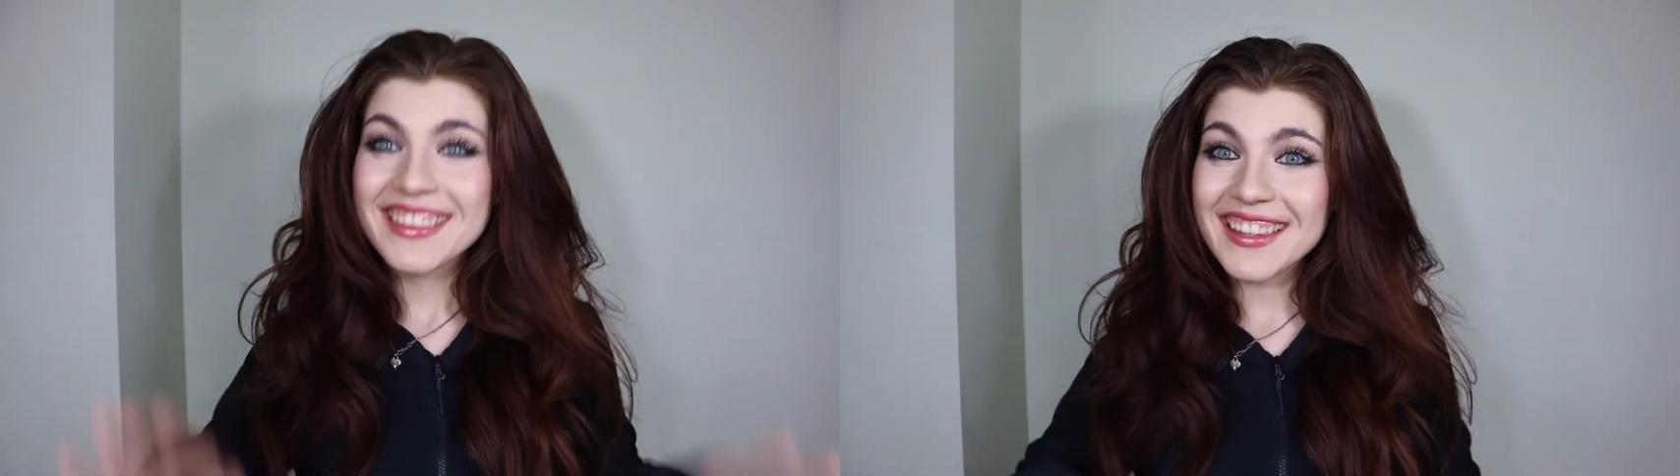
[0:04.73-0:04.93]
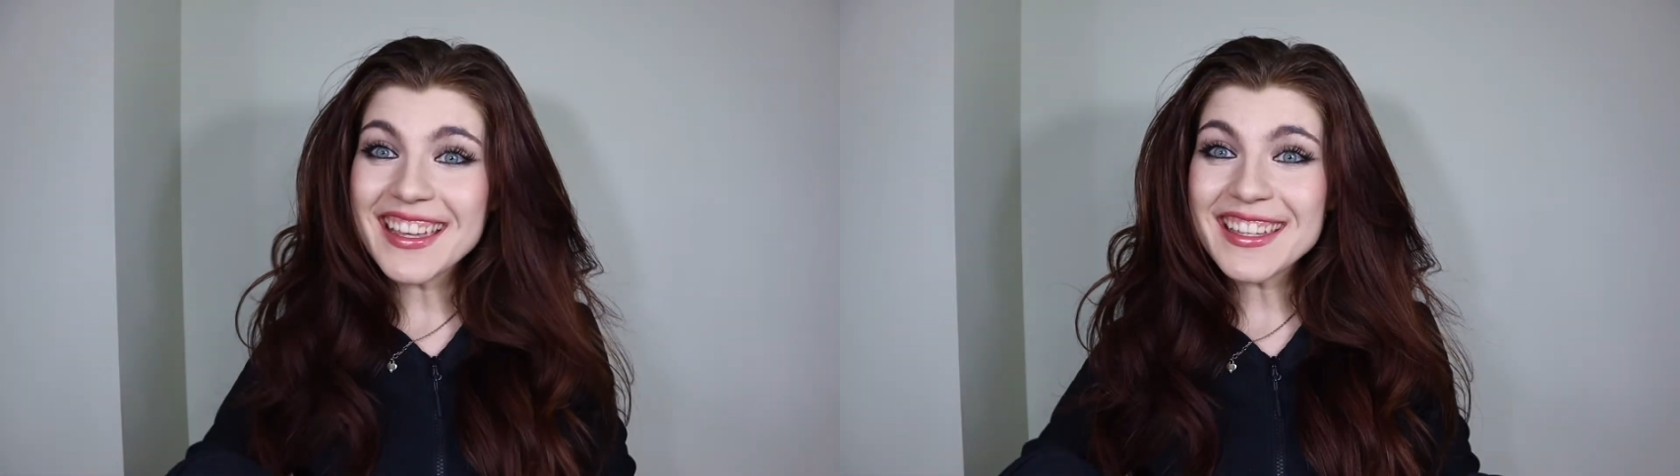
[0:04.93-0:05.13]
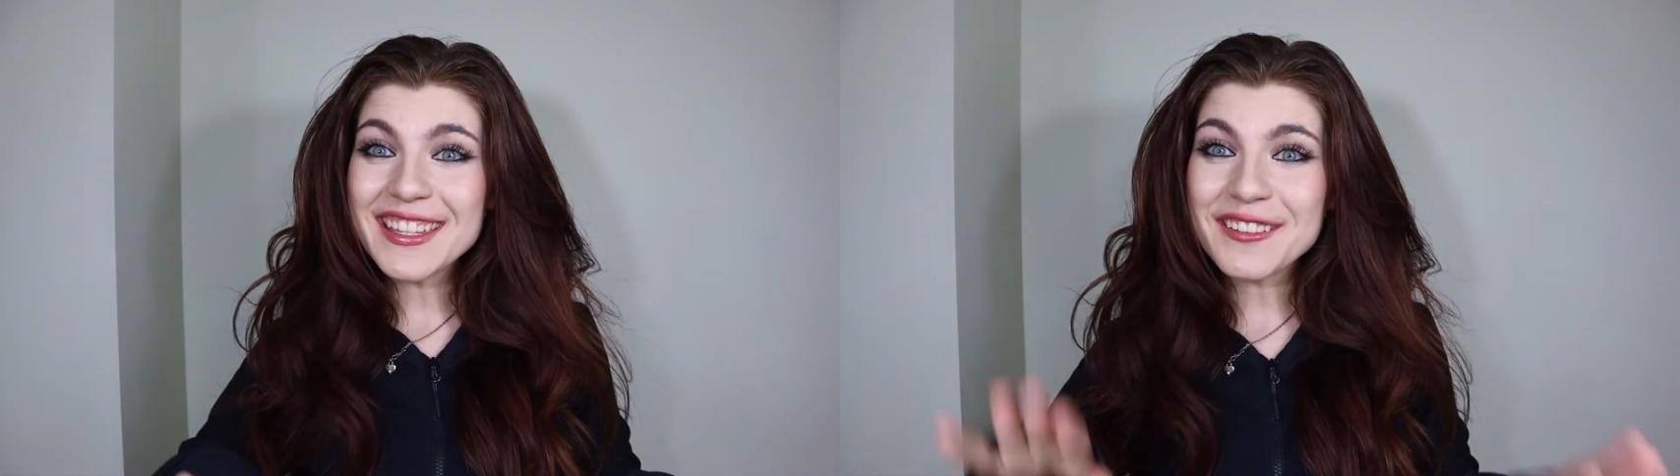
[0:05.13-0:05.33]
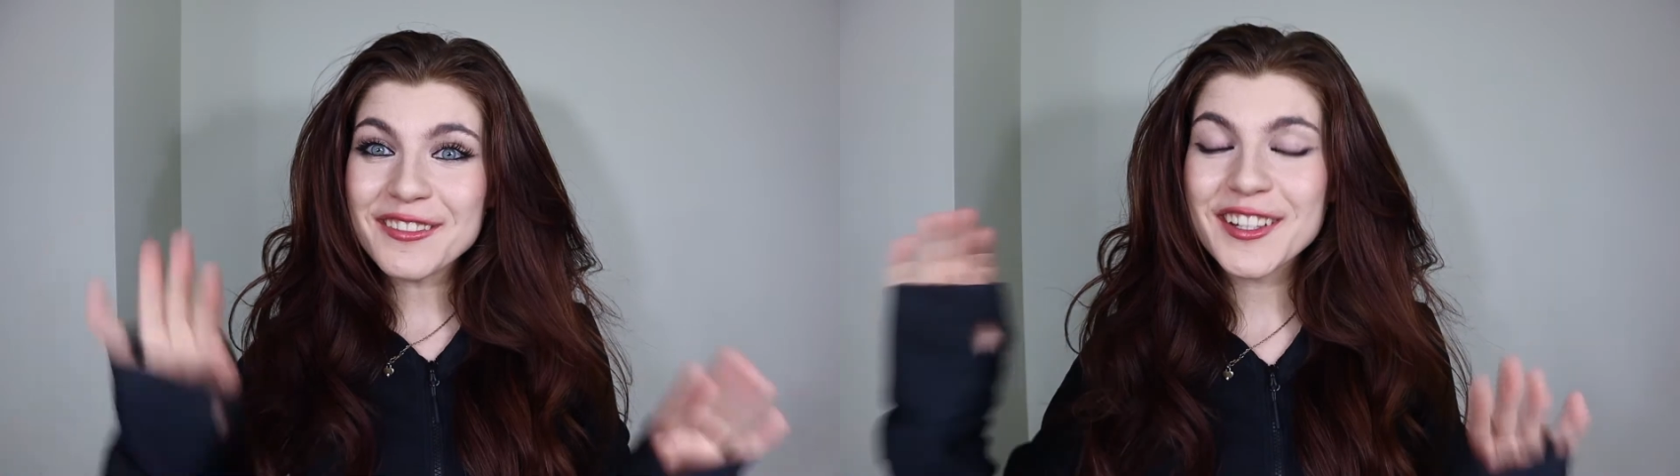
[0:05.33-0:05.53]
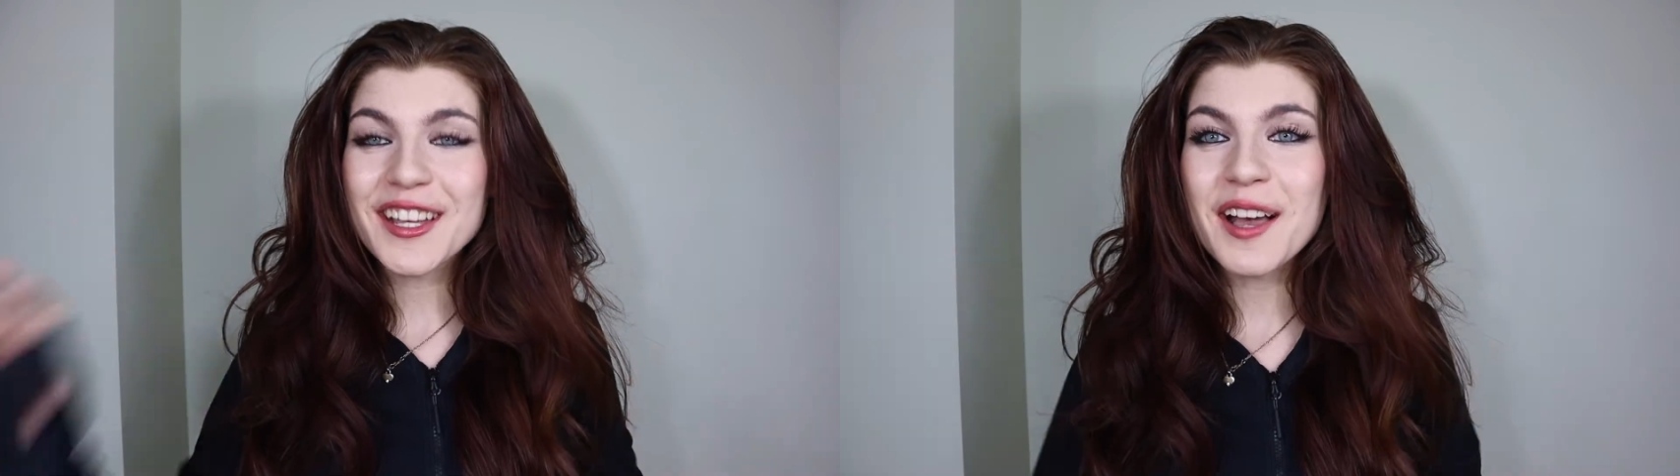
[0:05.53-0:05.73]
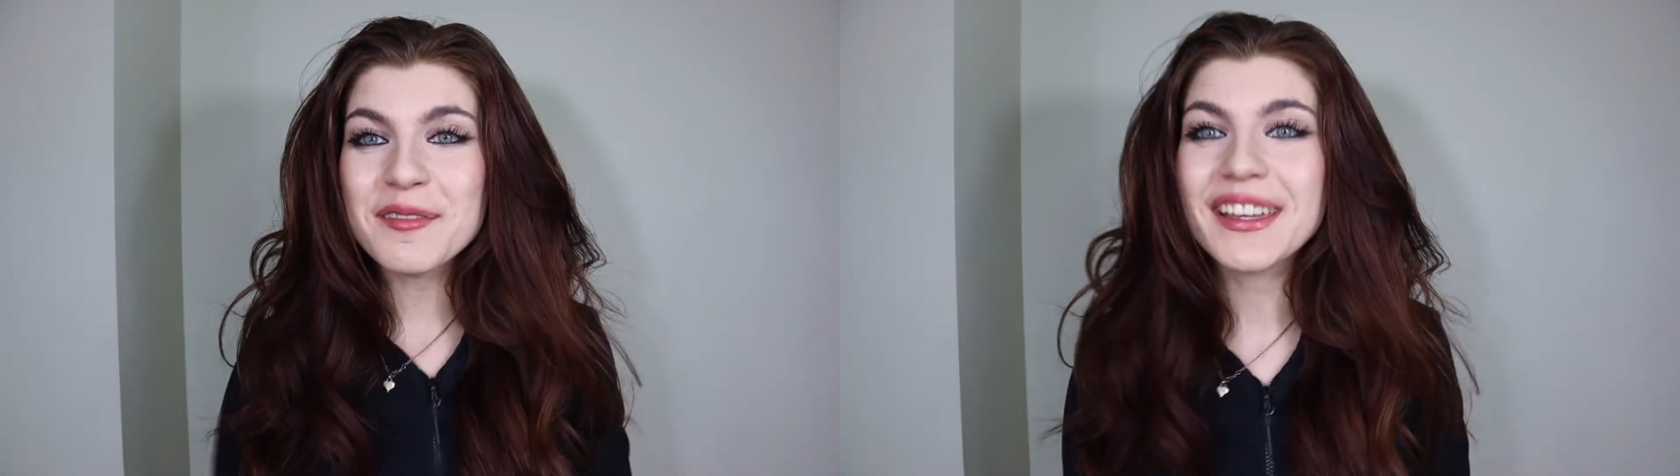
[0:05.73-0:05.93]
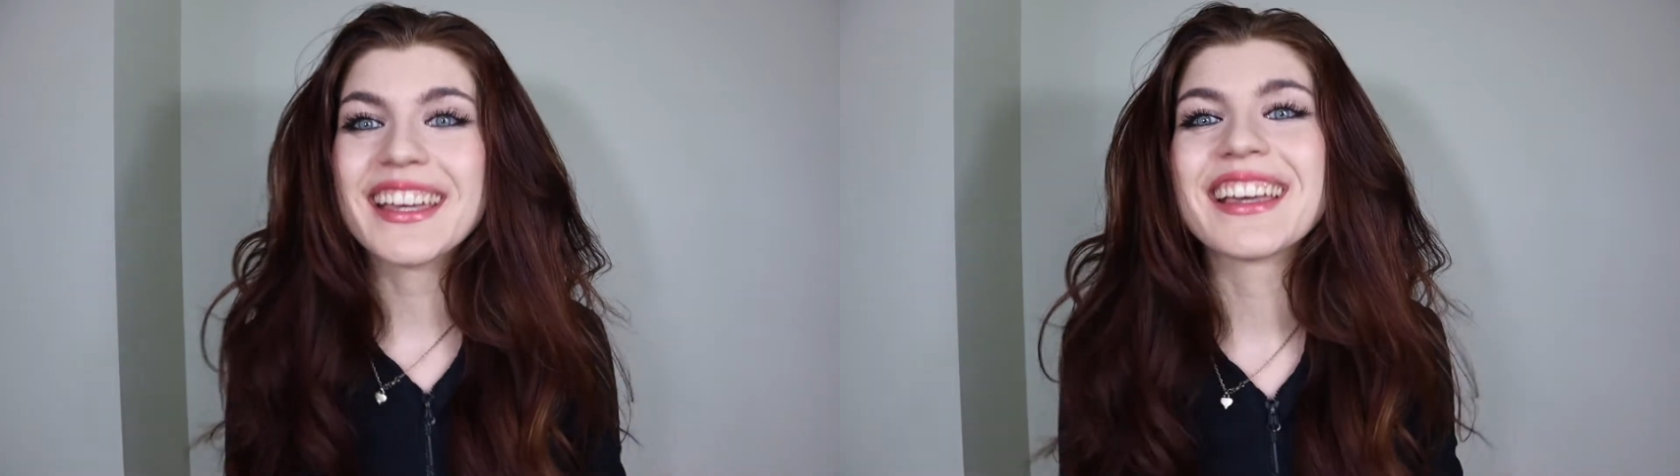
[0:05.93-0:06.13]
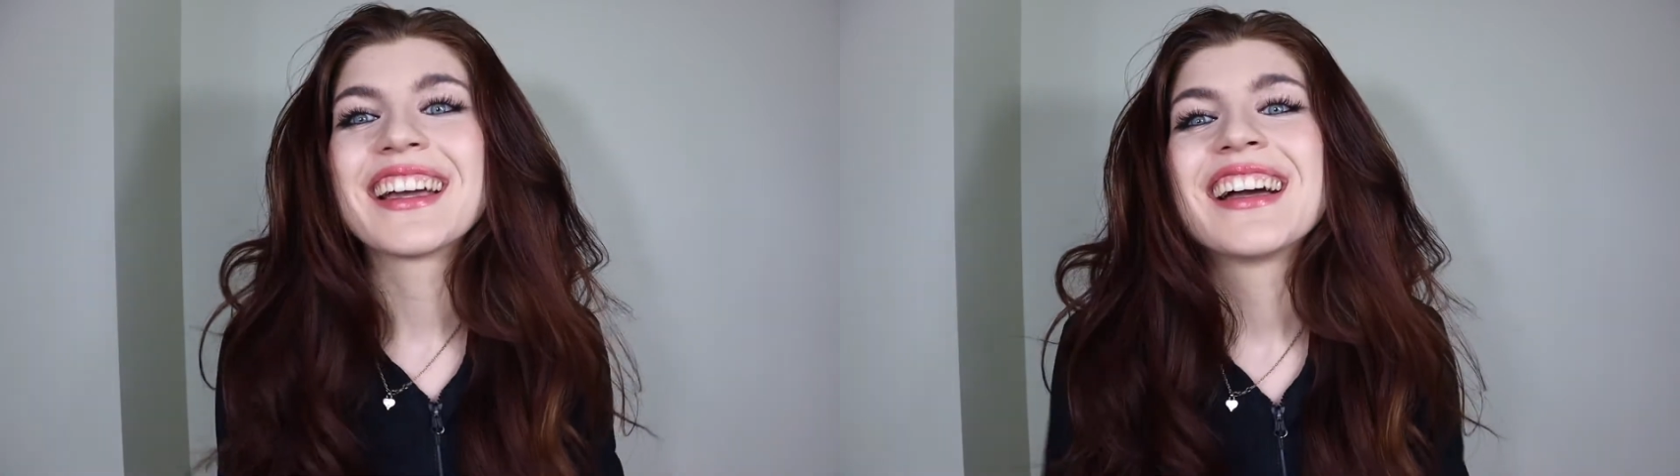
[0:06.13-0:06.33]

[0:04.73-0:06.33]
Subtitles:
thank you for coming.